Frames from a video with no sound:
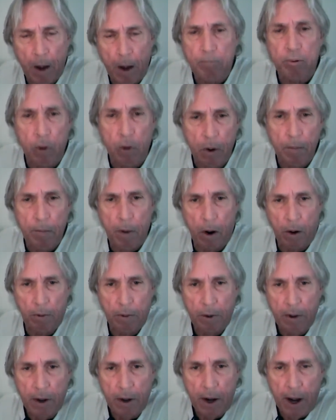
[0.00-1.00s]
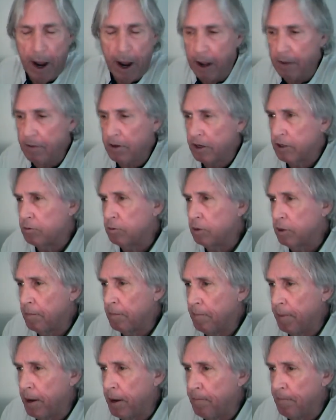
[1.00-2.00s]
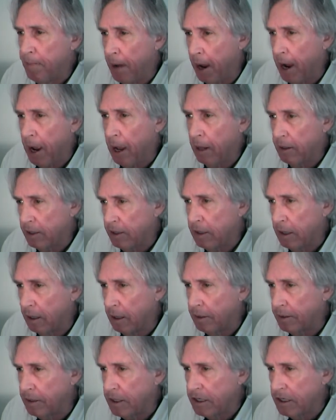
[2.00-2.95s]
a promo, and this would have been banned.